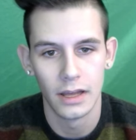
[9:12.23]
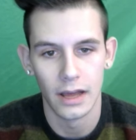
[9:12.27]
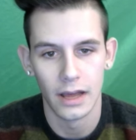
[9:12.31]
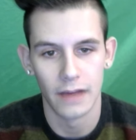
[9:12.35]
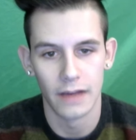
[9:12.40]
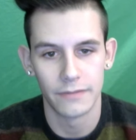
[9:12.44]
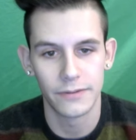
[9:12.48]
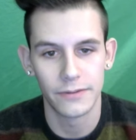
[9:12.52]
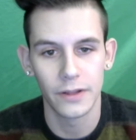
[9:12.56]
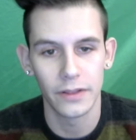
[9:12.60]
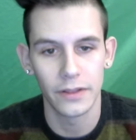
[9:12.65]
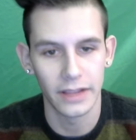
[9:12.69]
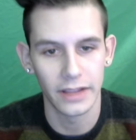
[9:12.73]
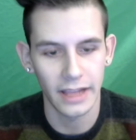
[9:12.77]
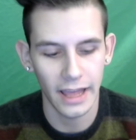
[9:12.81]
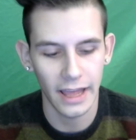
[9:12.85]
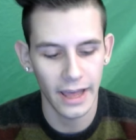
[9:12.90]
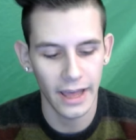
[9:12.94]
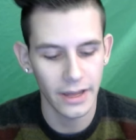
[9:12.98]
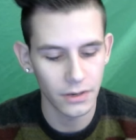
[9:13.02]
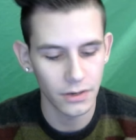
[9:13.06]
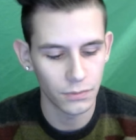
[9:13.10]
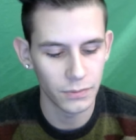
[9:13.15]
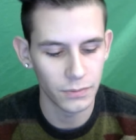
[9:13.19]
I felt like I
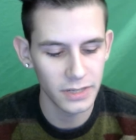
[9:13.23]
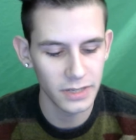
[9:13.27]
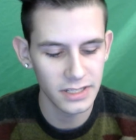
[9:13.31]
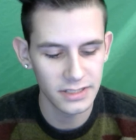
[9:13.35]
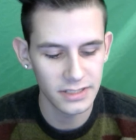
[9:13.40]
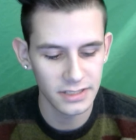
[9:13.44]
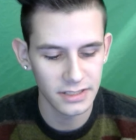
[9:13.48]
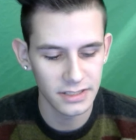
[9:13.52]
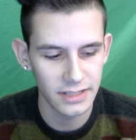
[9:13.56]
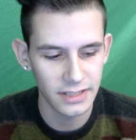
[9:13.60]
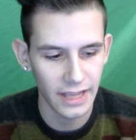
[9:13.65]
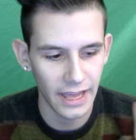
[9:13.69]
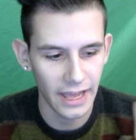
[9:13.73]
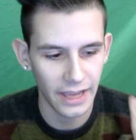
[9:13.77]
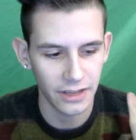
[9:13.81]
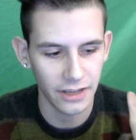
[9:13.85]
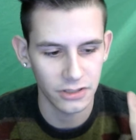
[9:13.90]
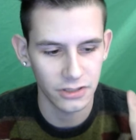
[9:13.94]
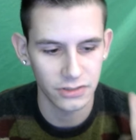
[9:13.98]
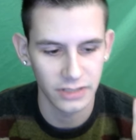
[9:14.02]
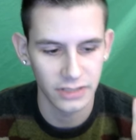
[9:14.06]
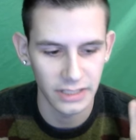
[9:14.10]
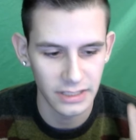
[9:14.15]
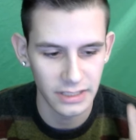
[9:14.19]
had a reason to
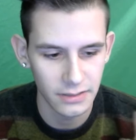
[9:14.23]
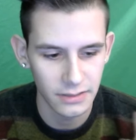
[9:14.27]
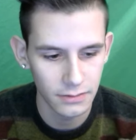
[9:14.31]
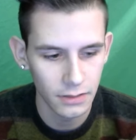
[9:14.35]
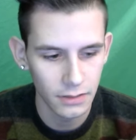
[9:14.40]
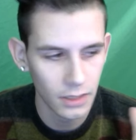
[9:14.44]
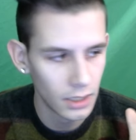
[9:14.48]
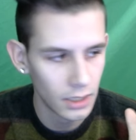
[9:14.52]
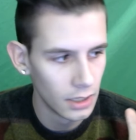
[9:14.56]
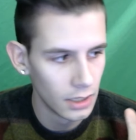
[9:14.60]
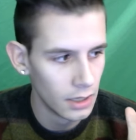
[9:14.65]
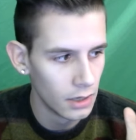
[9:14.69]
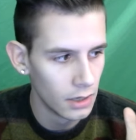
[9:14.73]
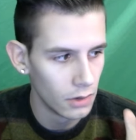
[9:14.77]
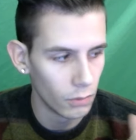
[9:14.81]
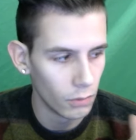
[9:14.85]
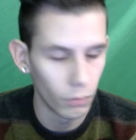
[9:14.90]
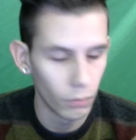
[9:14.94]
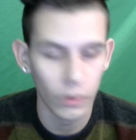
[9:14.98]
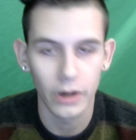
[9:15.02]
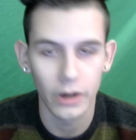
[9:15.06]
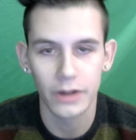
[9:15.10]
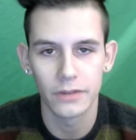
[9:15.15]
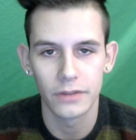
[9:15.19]
actually
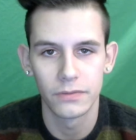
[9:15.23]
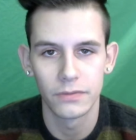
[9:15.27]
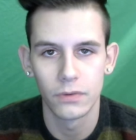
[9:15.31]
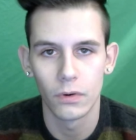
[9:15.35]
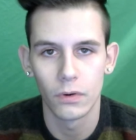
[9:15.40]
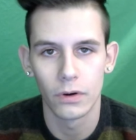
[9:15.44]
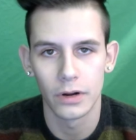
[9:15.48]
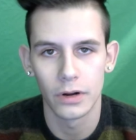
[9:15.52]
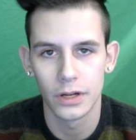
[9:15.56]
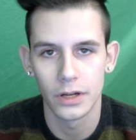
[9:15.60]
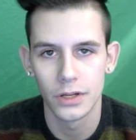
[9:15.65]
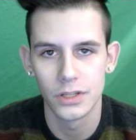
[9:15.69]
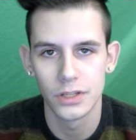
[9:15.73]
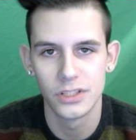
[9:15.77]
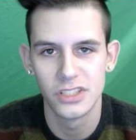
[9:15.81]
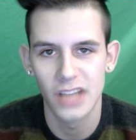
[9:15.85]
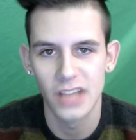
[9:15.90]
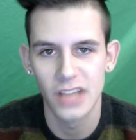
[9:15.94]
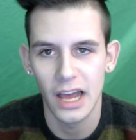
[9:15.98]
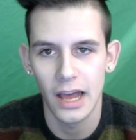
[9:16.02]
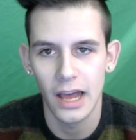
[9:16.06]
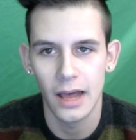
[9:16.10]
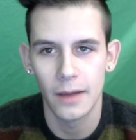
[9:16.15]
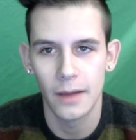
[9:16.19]
work for a good
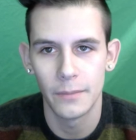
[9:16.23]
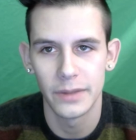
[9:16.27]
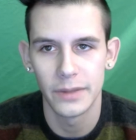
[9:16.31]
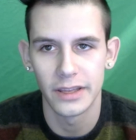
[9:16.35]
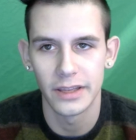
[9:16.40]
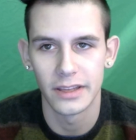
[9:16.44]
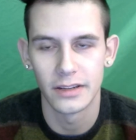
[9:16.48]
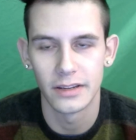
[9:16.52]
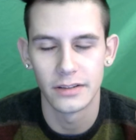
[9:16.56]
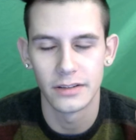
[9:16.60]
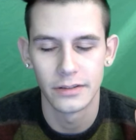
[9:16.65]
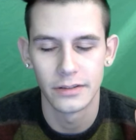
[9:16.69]
job and